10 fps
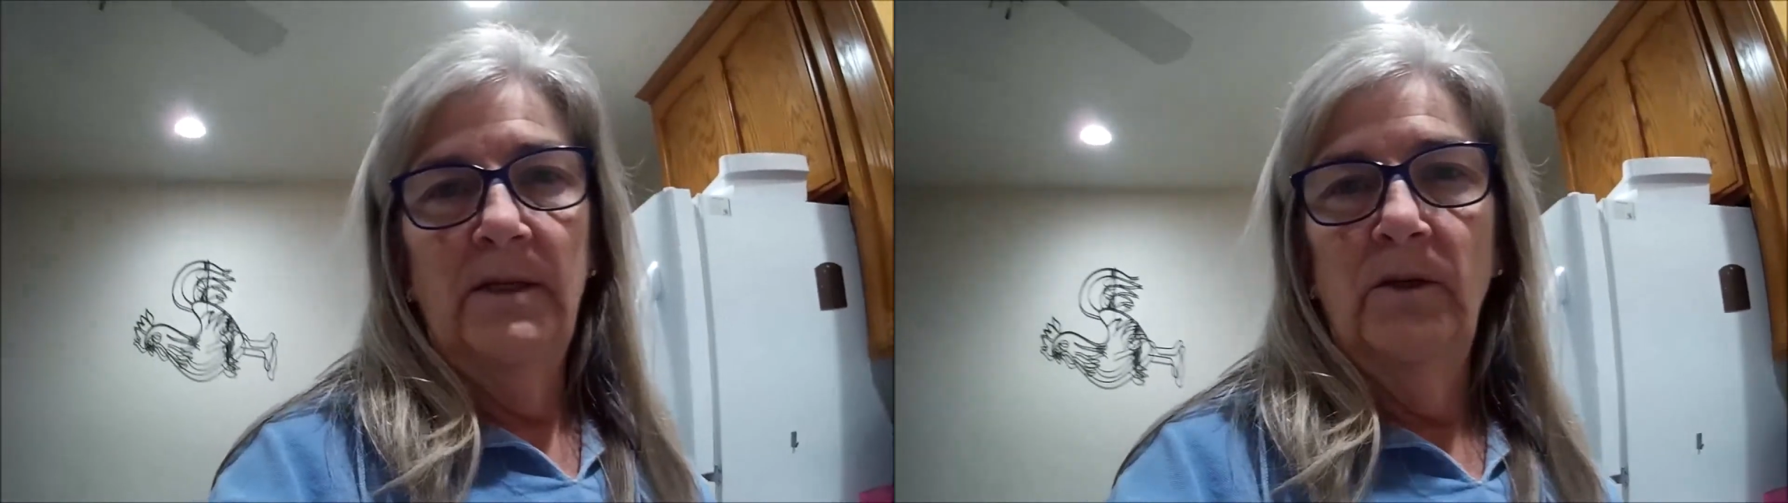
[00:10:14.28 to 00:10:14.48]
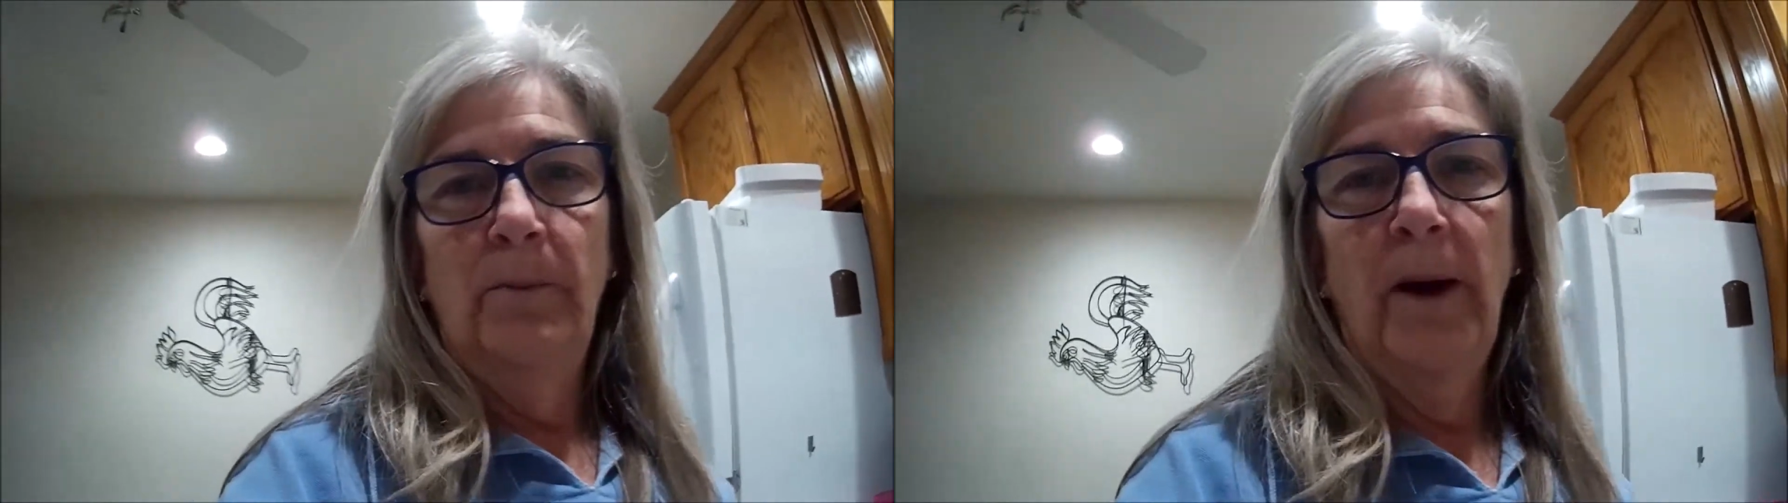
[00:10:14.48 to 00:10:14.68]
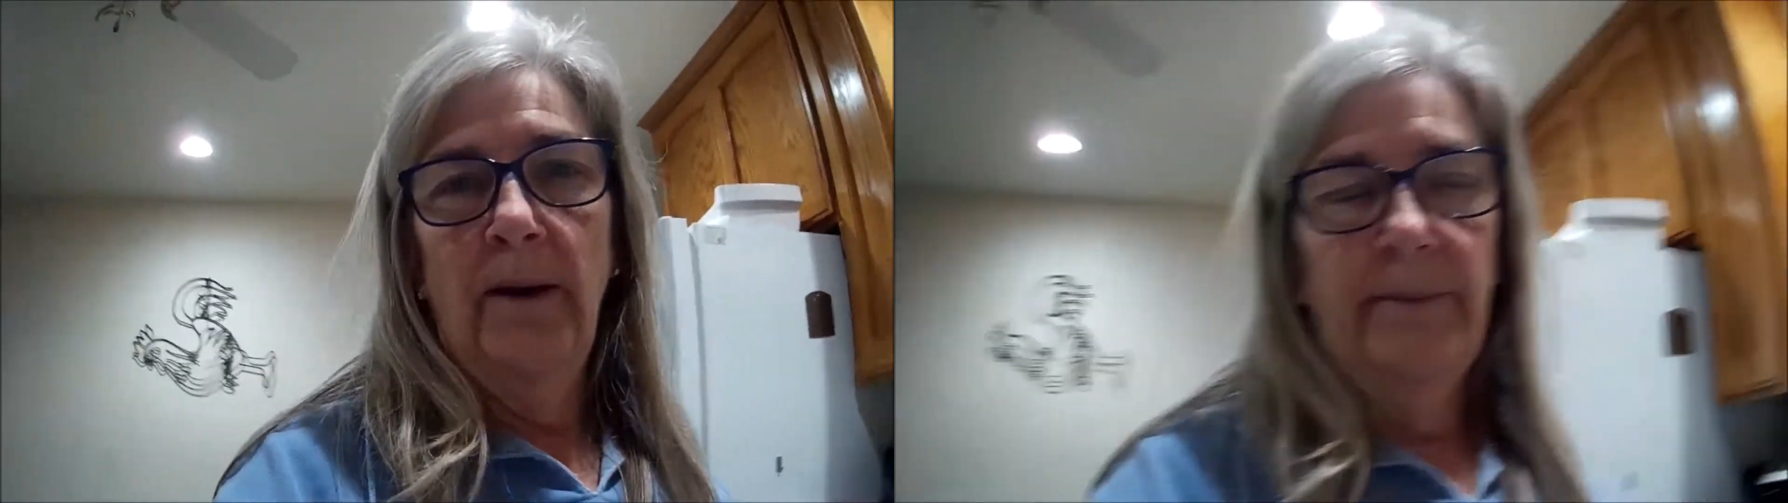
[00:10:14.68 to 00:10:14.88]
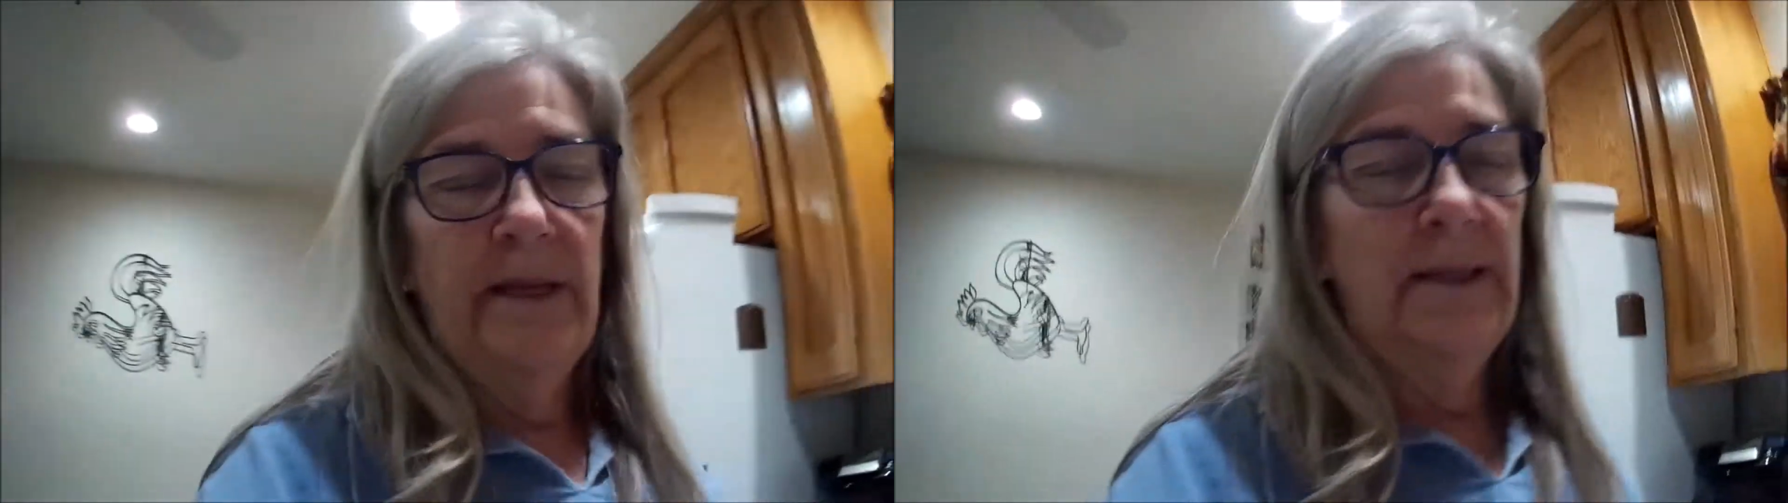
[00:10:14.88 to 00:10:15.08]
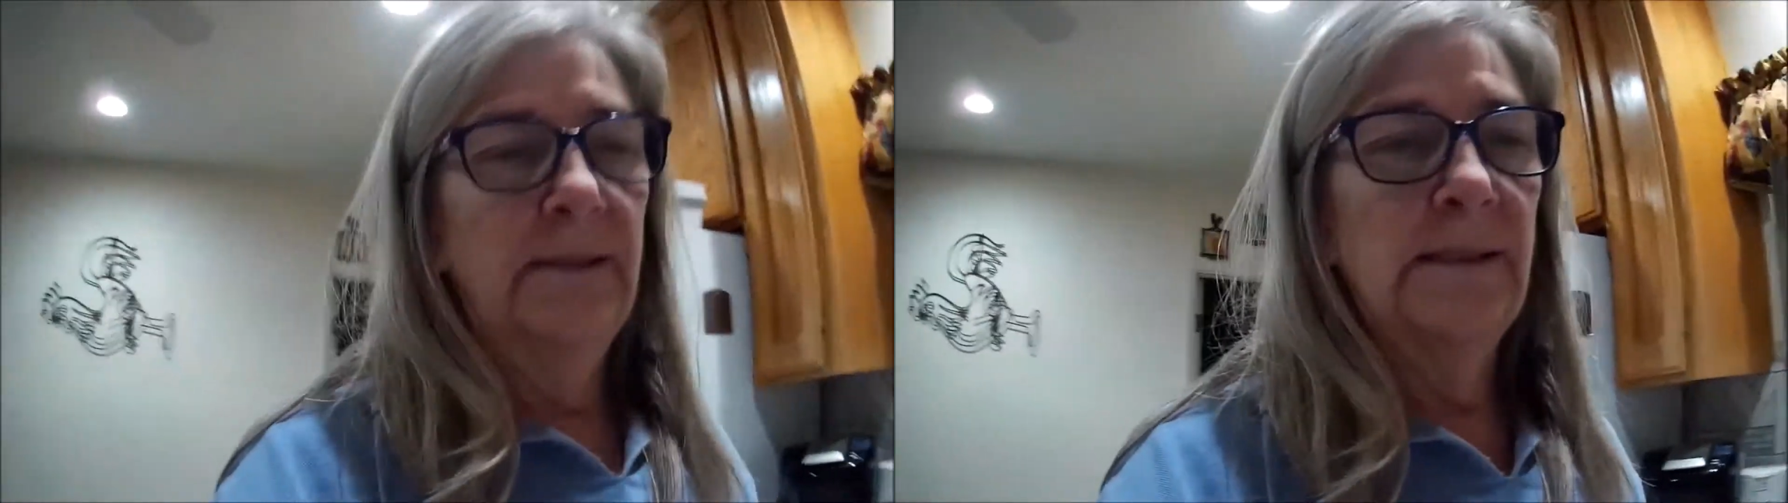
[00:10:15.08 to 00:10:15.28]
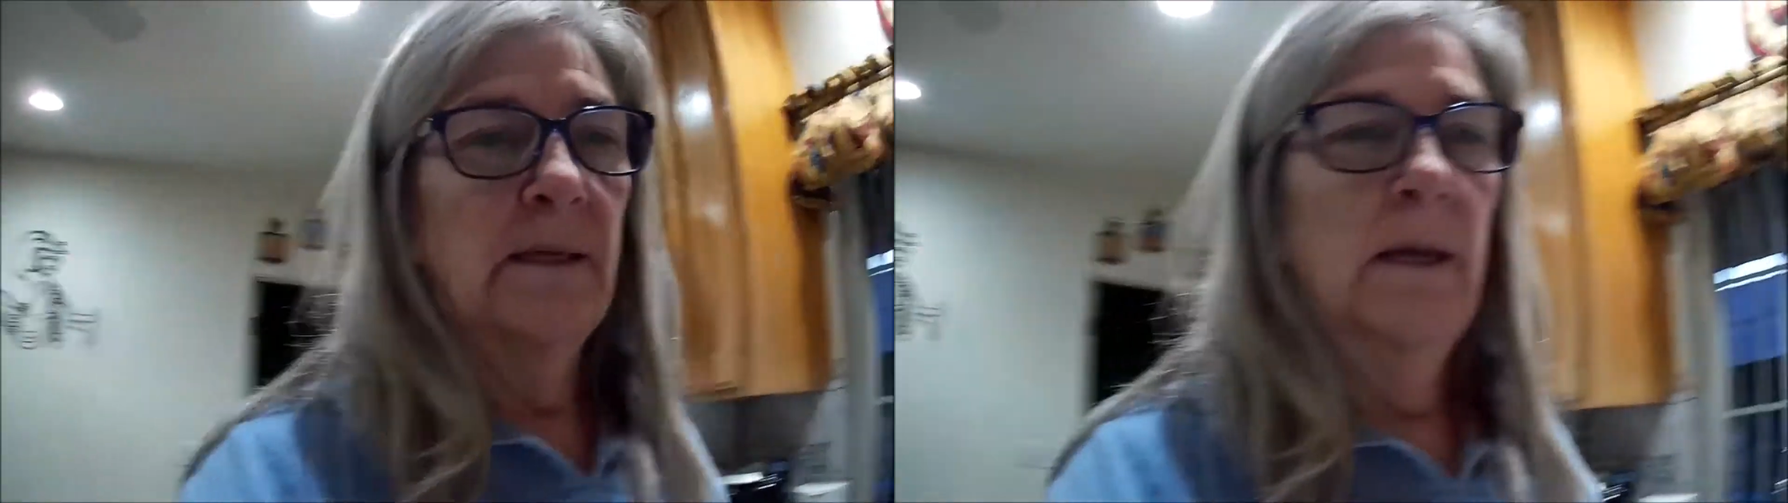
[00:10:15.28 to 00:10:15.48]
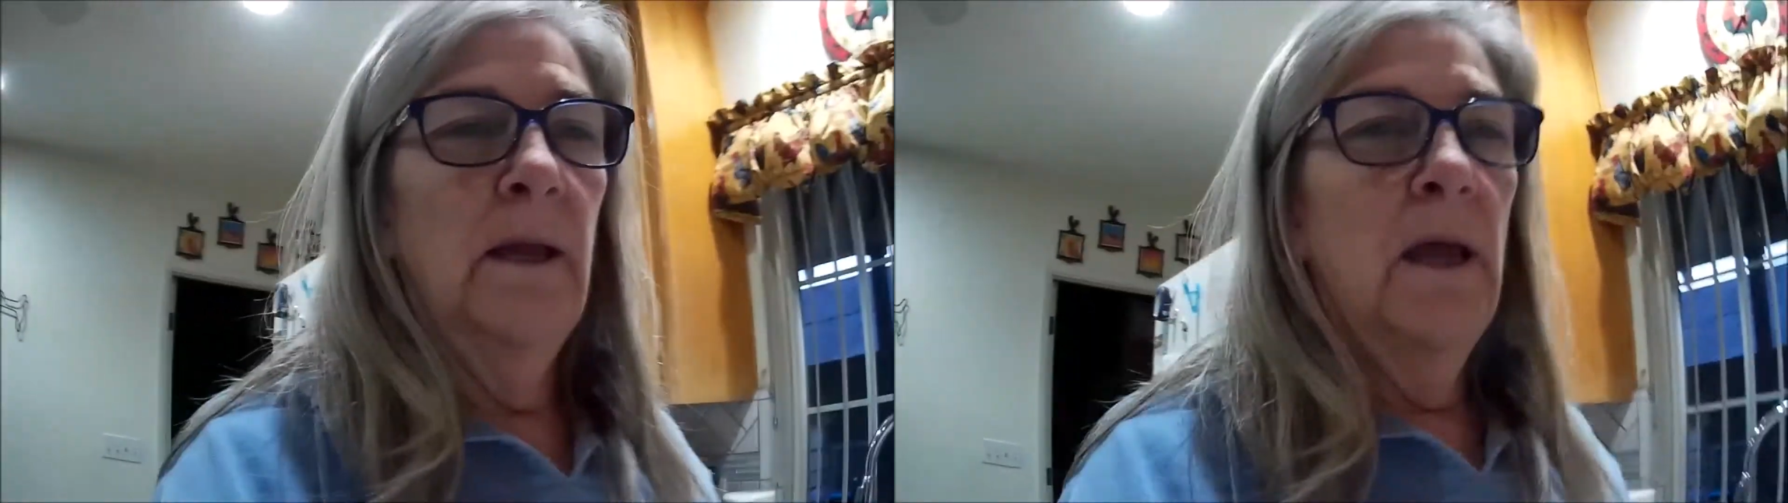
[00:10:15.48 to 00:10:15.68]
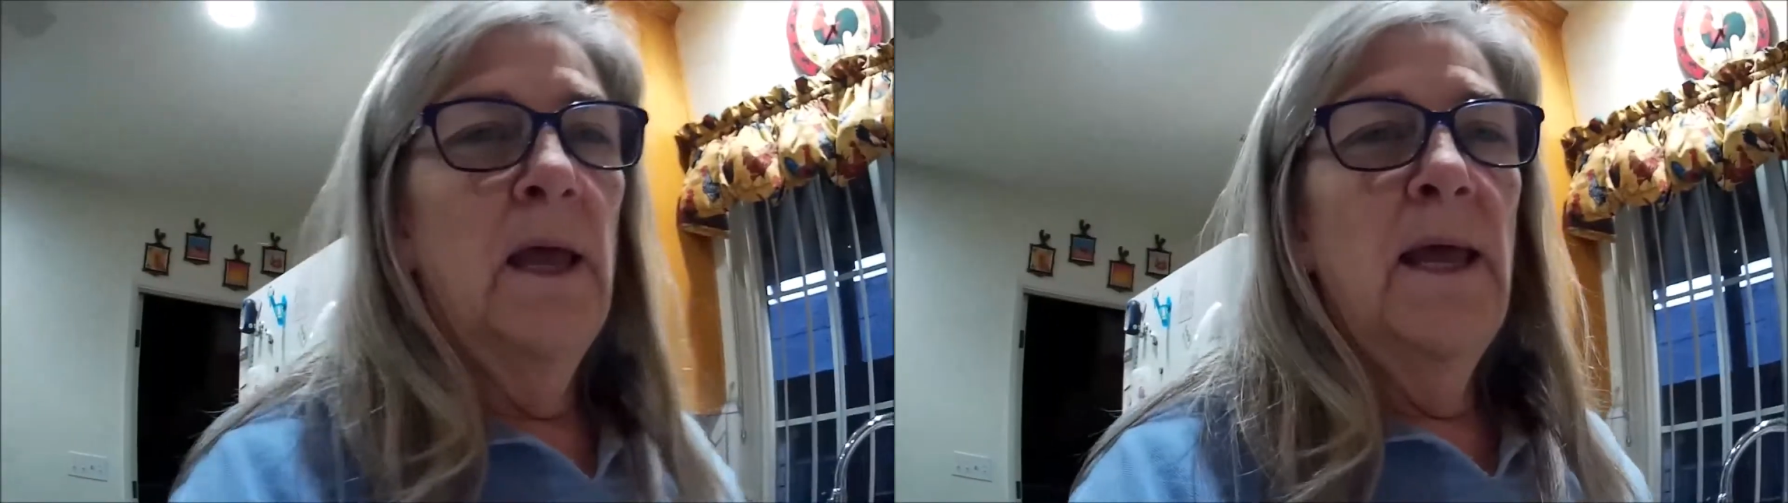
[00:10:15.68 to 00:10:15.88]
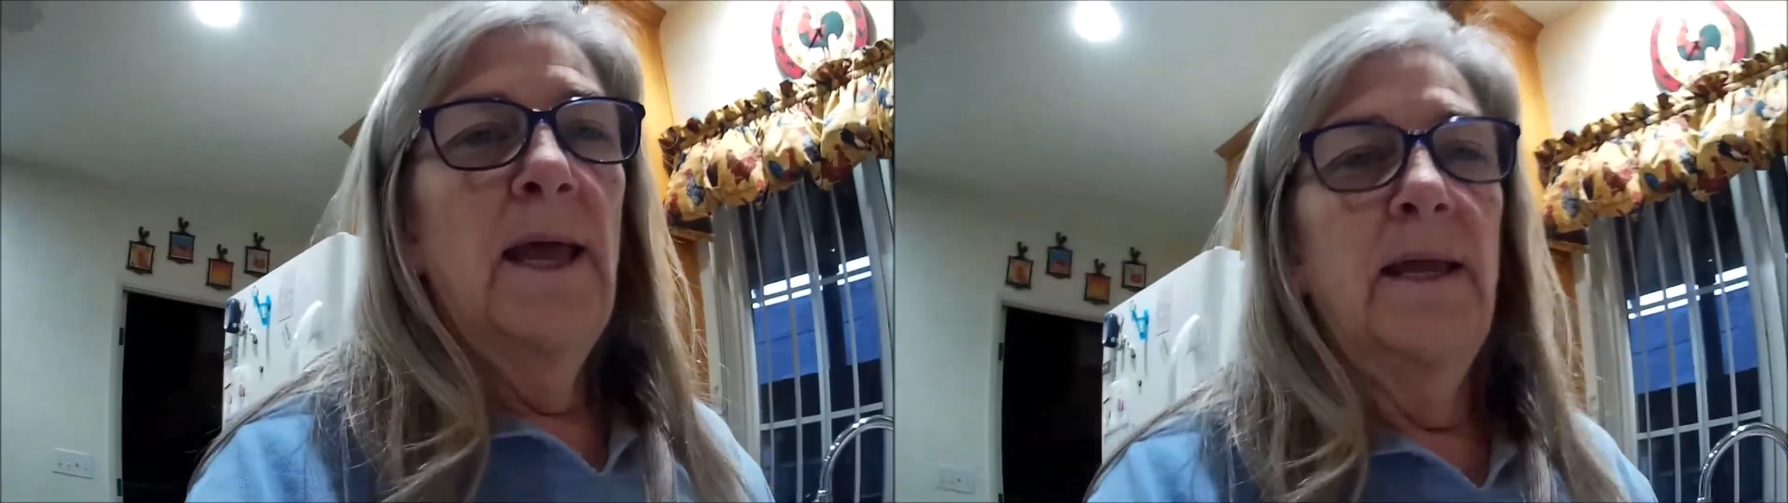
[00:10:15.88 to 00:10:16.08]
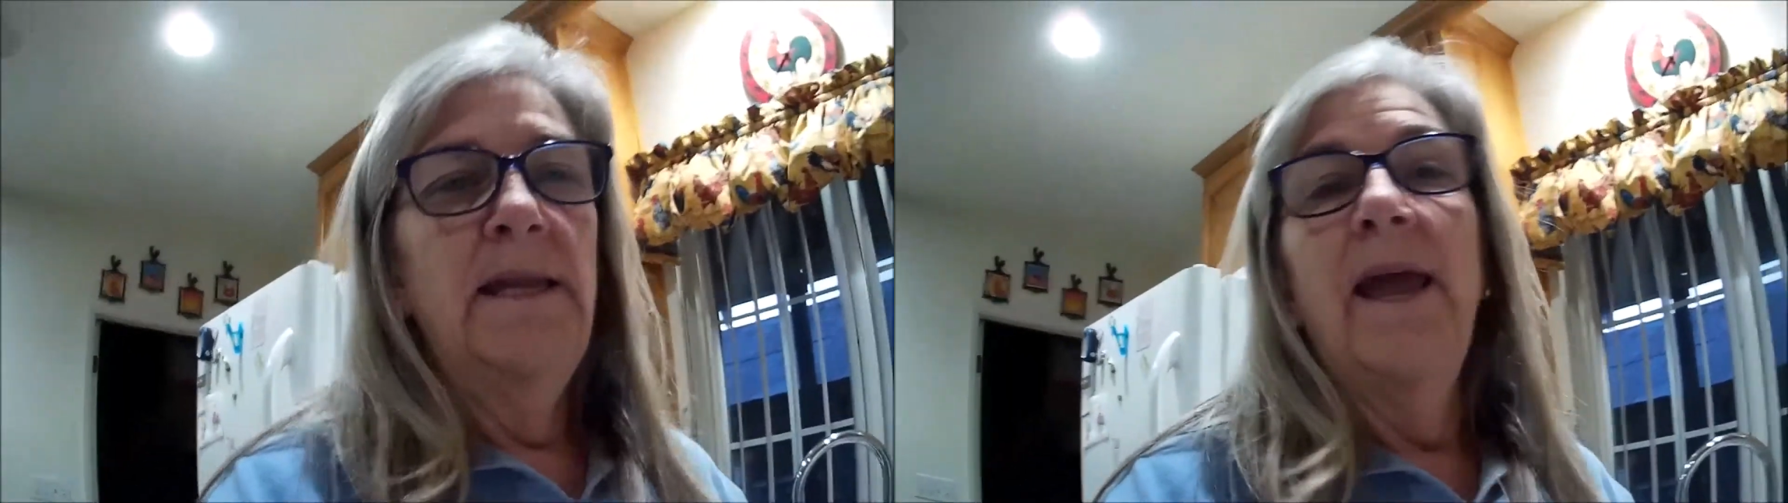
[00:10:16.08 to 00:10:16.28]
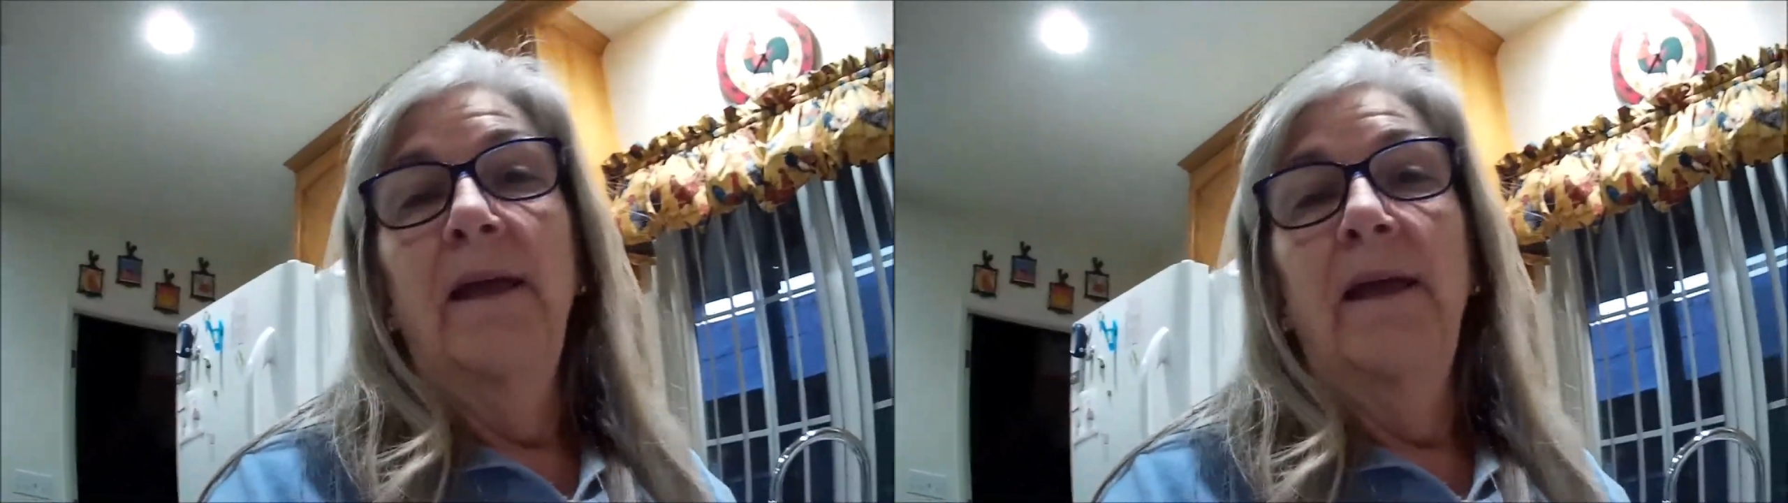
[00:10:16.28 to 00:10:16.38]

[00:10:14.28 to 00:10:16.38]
to do a pot of beans. And yeah,